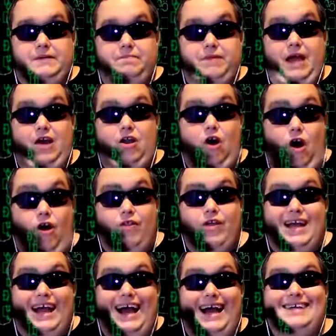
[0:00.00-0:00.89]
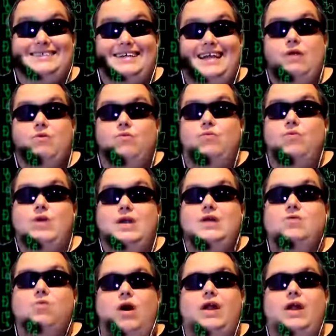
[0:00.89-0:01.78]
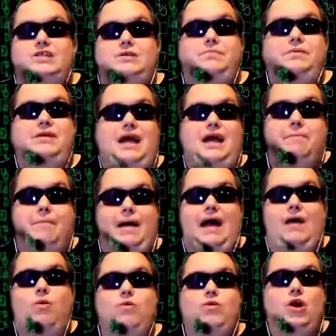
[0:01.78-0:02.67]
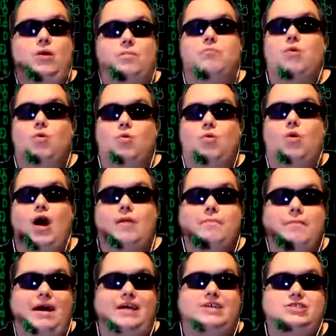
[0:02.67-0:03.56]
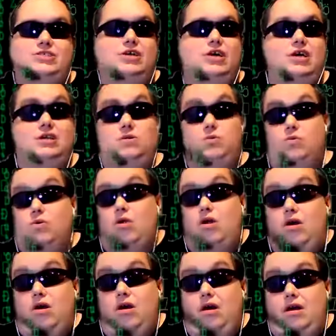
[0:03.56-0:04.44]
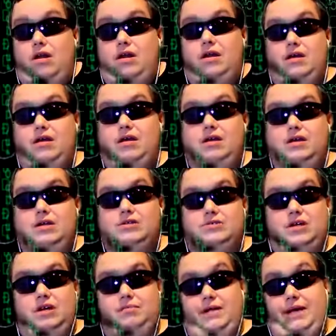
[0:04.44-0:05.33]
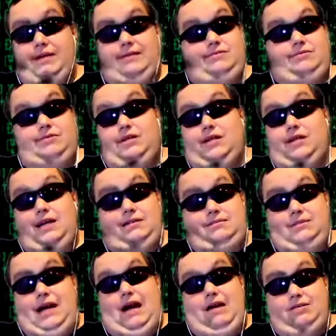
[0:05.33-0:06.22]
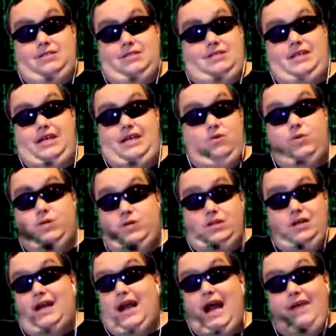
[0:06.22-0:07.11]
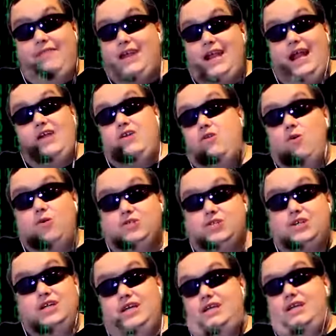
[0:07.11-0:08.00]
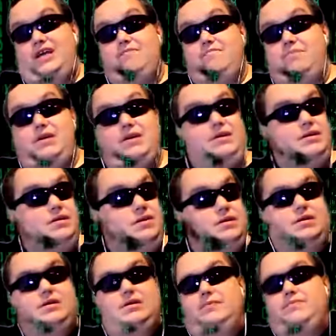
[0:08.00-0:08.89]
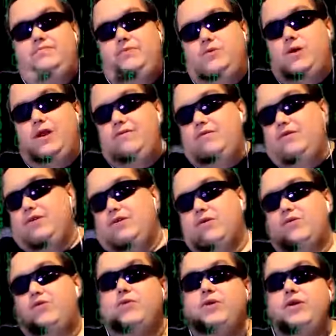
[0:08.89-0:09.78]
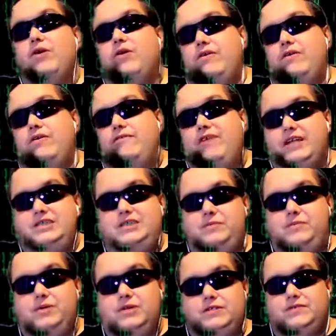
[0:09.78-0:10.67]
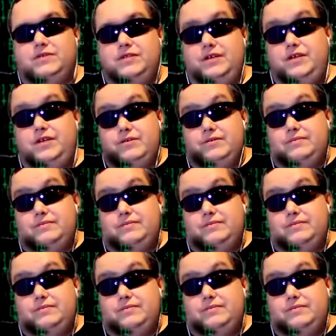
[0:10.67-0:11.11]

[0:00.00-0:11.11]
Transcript: And all the guys that I really wanted to be like my number one, my stud, were all gone. So I'm like, well, I'll stick with the guy that I know is going to get me, whatever, you know, 300 fantasy points for the year.